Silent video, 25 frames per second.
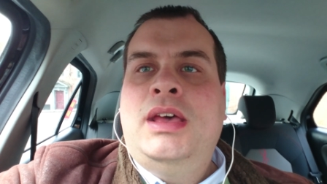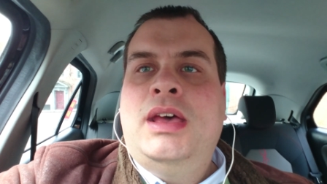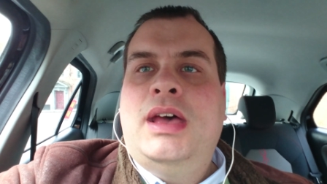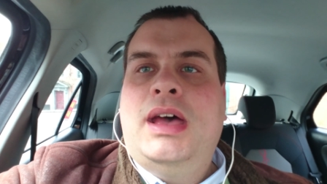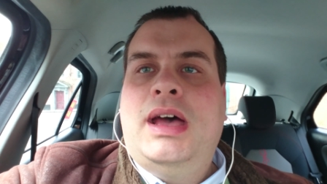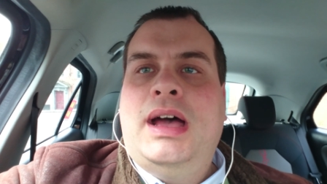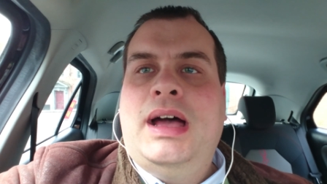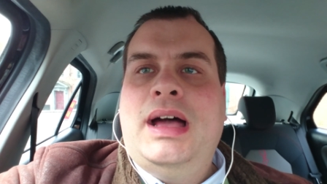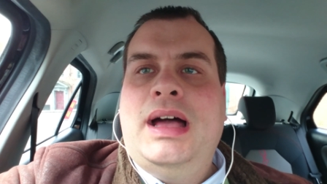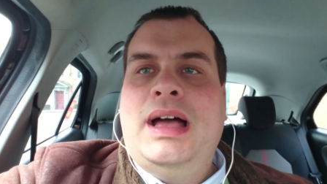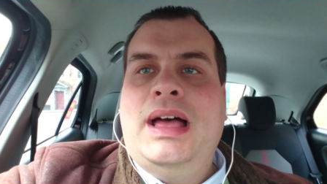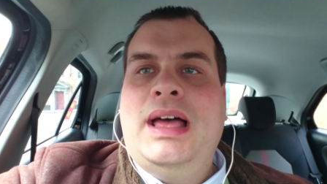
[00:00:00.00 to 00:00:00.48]

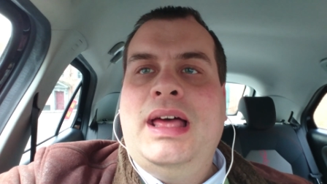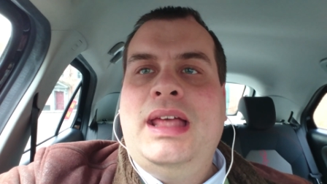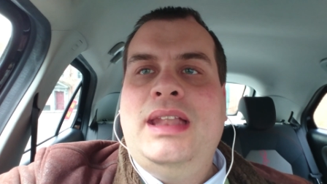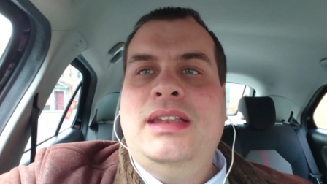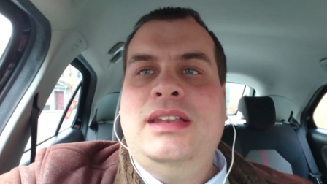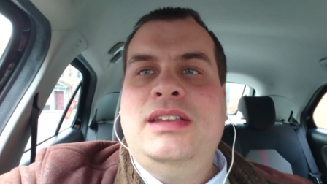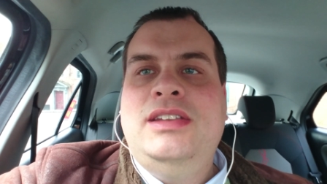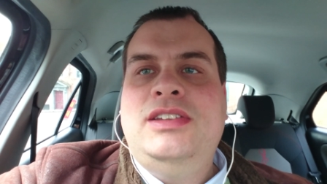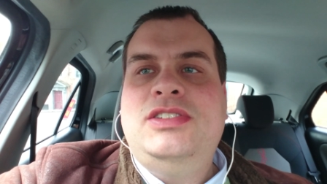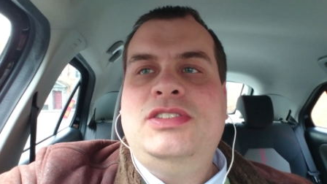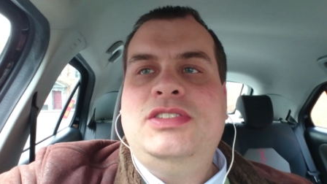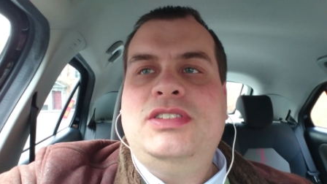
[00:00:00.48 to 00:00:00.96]

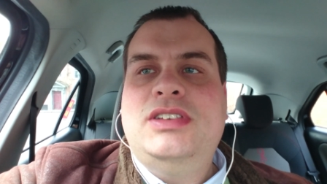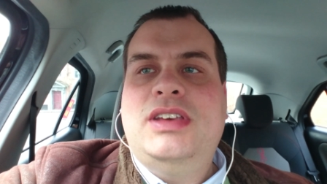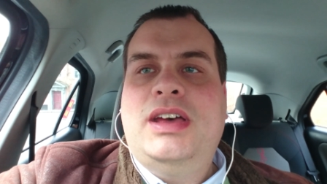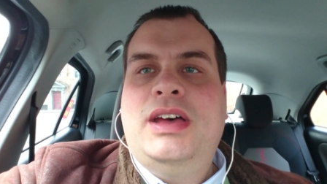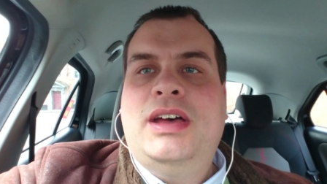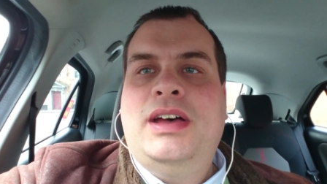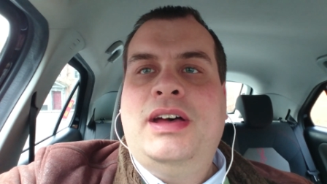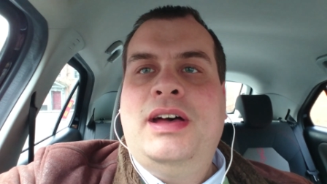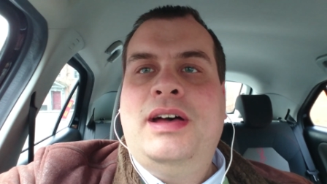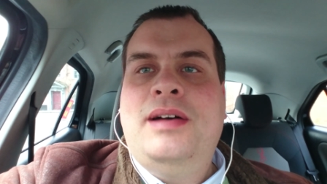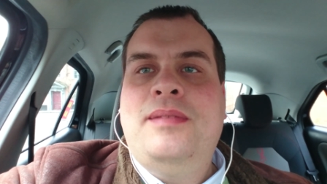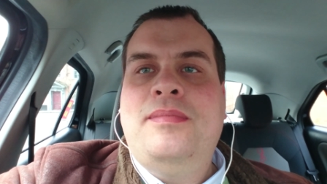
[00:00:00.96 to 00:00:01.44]
and
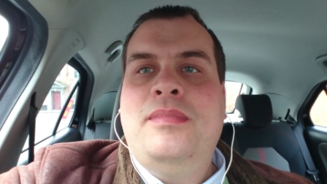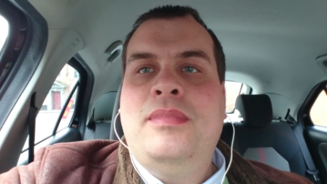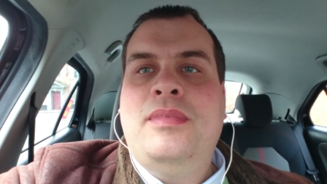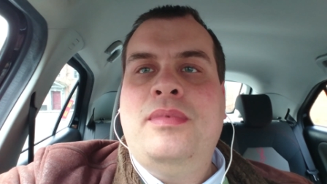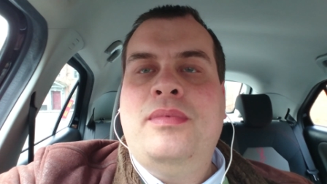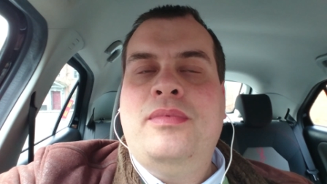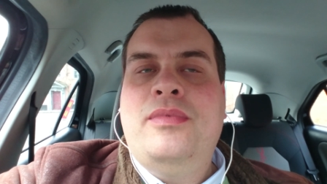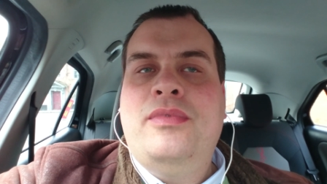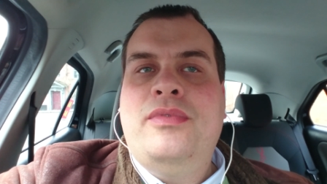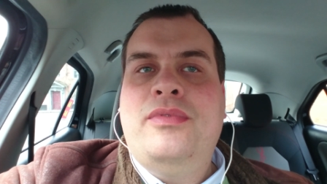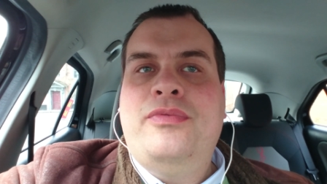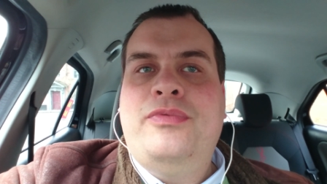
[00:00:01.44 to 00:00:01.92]

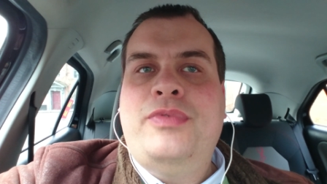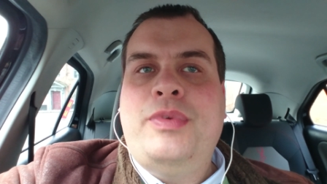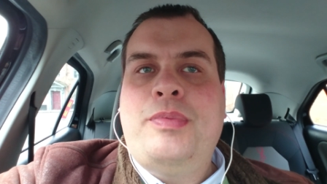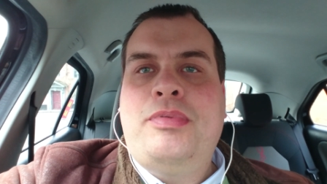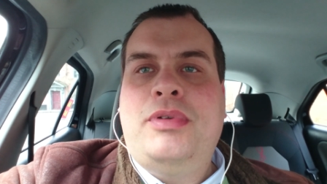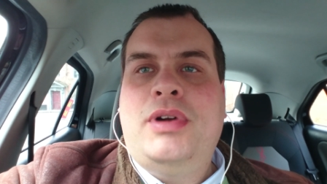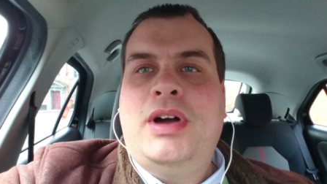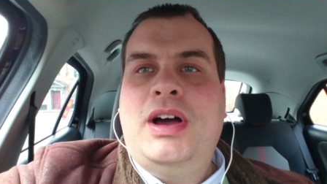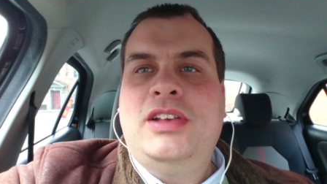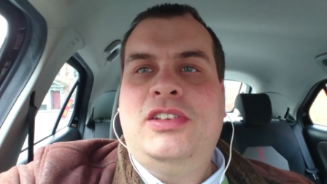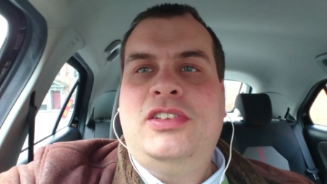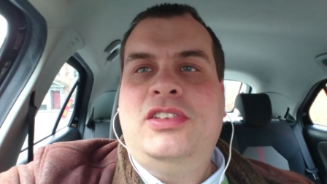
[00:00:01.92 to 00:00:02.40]
um, the
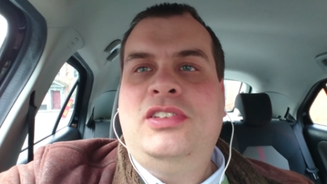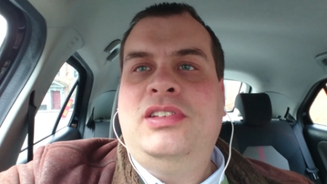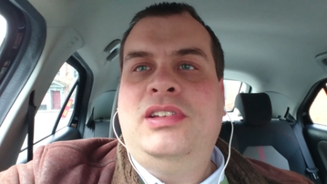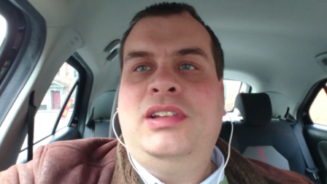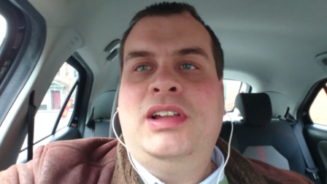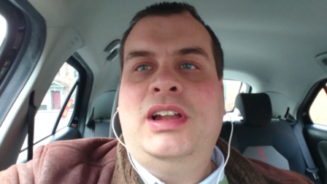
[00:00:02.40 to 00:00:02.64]
prices in